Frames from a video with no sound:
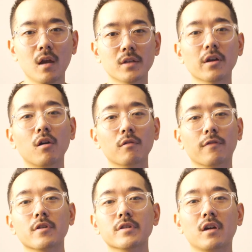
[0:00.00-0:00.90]
So
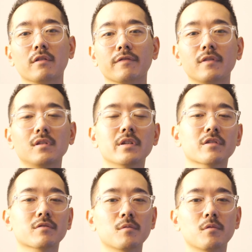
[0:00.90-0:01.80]
first off,
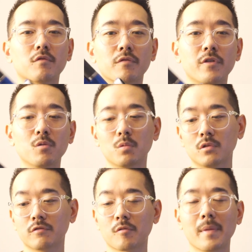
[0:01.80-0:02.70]
this review
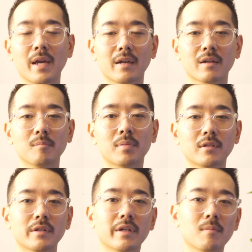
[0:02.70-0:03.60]
will remain
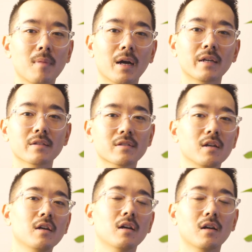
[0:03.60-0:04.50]
completely unbiased.
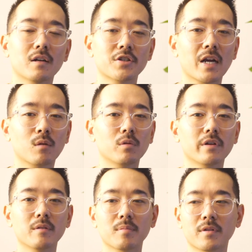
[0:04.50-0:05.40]
Jack Wood
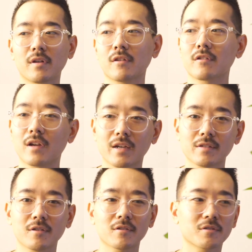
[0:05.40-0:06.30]
in particular
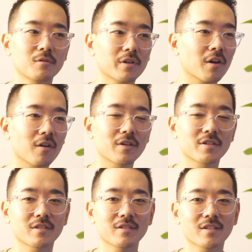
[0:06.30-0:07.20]
has also
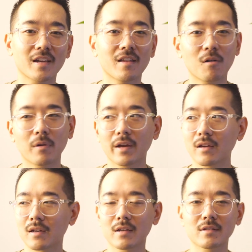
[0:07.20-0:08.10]
encouraged to stay that
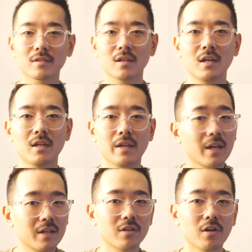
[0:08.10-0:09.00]
way, as they
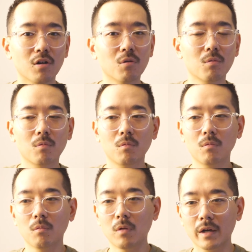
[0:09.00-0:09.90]
need to know
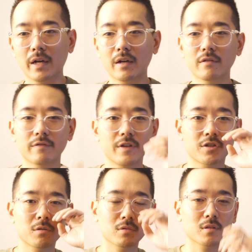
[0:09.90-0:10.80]
what kind of
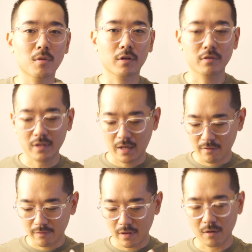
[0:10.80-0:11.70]
issues the markers
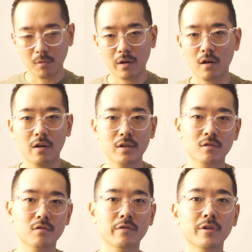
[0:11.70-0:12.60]
have. They want an honest
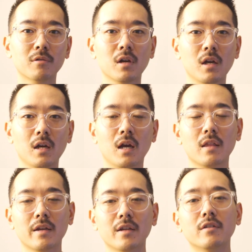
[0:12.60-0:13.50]
review, and
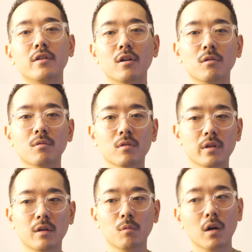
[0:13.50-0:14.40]
they need to know
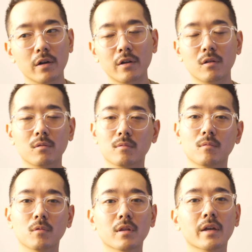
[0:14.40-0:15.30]
and want to know
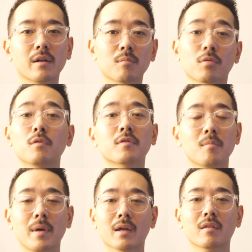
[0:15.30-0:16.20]
what they can improve to
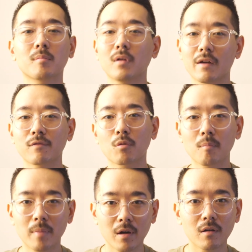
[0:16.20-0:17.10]
make the platform
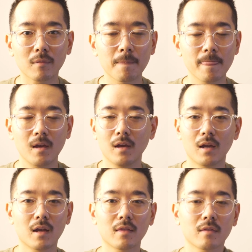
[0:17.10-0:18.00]
better.
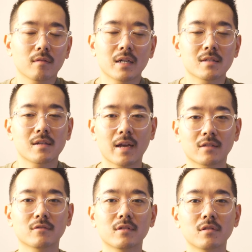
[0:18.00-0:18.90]
And that's
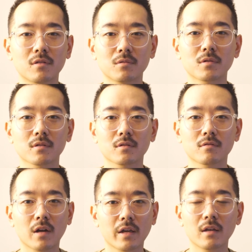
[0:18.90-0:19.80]
excellent news,
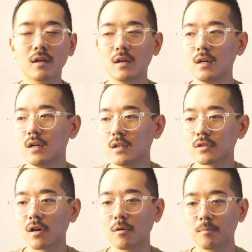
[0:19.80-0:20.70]
right?
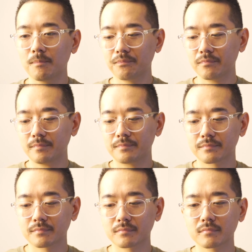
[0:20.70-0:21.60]
So
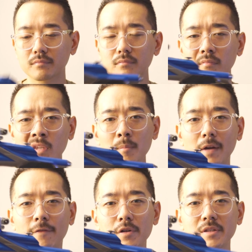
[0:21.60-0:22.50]
my
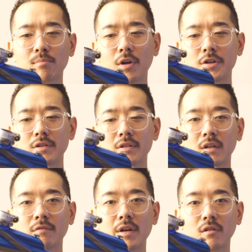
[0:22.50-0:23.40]
first impressions
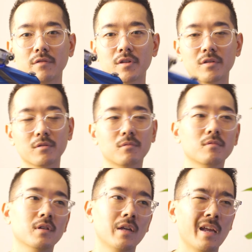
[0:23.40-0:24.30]
of the LV2,
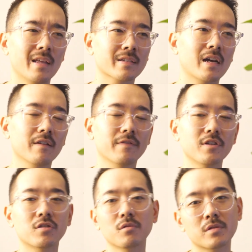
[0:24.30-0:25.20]
and it's kind of
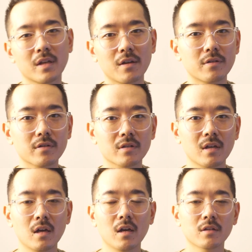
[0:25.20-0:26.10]
in two stages.
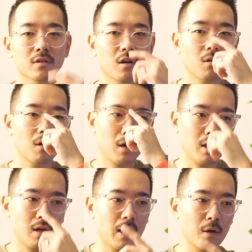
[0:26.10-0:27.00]
So
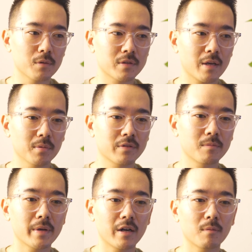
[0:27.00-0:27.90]
I was able to
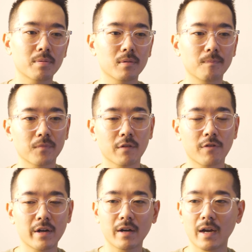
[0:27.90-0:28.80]
meet up, a
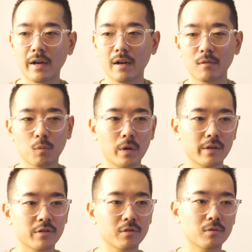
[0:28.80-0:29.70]
friend and I went
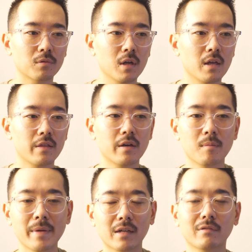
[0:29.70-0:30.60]
to the
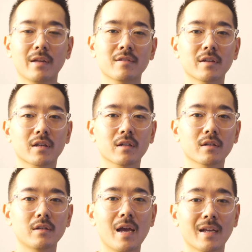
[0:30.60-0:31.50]
Mid-Atlantic
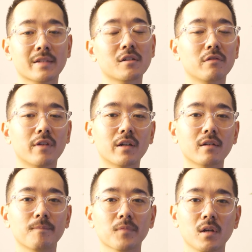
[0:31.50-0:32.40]
NXL event.
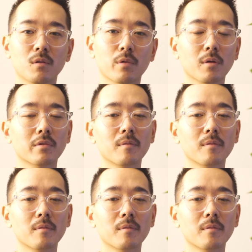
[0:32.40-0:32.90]
We were able to